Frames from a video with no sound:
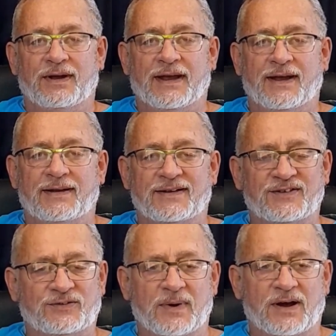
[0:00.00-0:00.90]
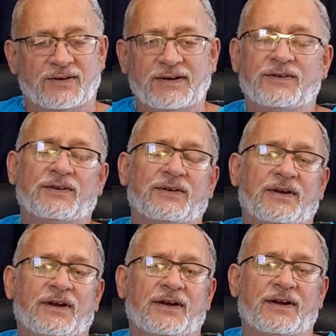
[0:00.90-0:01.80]
And that is about it.
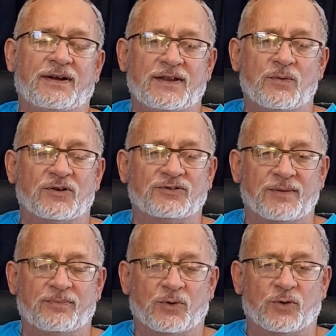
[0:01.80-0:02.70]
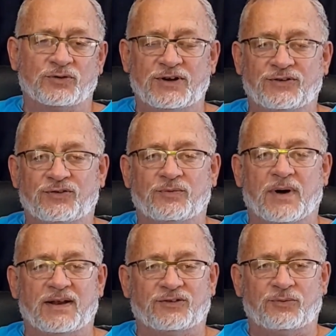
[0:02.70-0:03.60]
There was a report issued
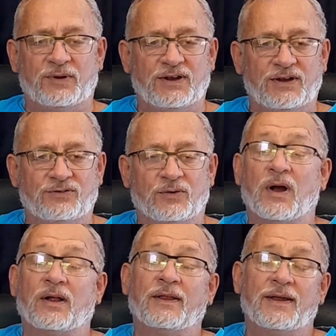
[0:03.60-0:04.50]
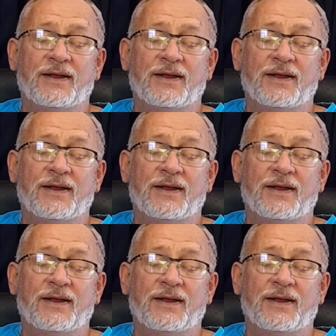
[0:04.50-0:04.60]
by the Swedish, the